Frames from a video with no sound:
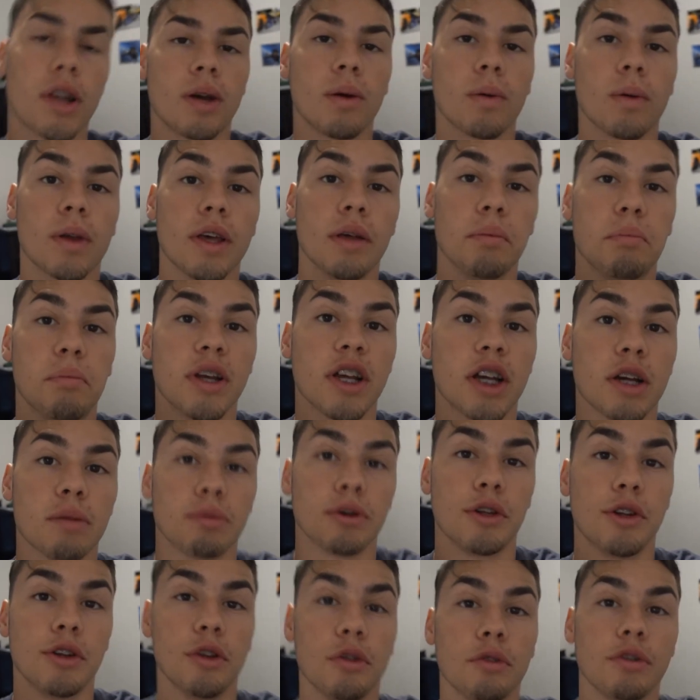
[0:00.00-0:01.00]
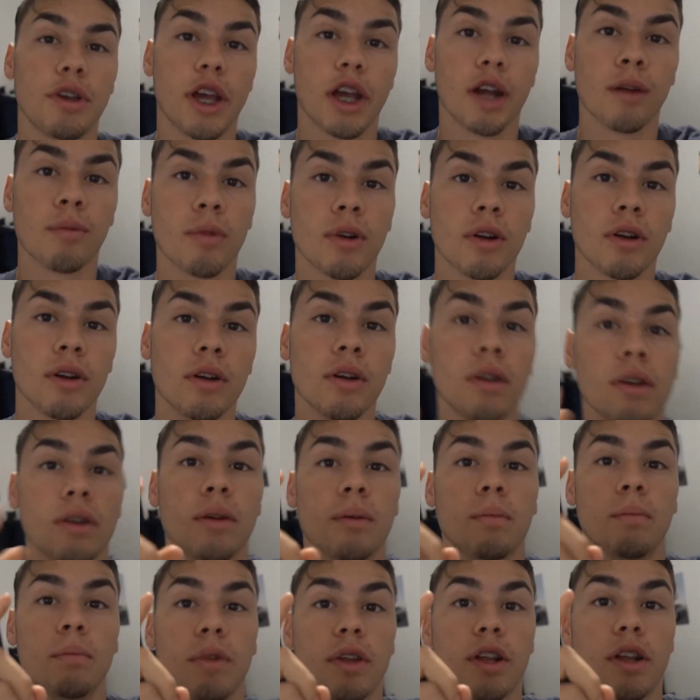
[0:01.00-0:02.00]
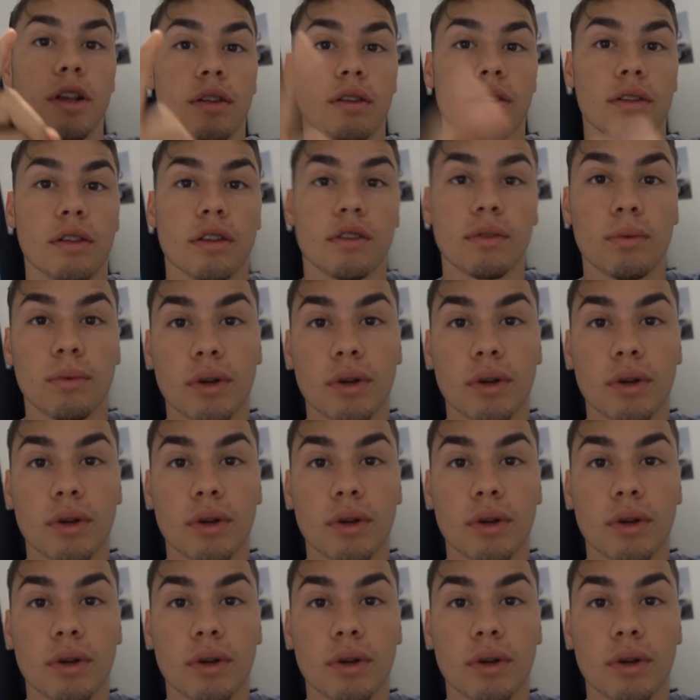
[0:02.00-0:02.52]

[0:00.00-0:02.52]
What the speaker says: going to go pick up a new camera because this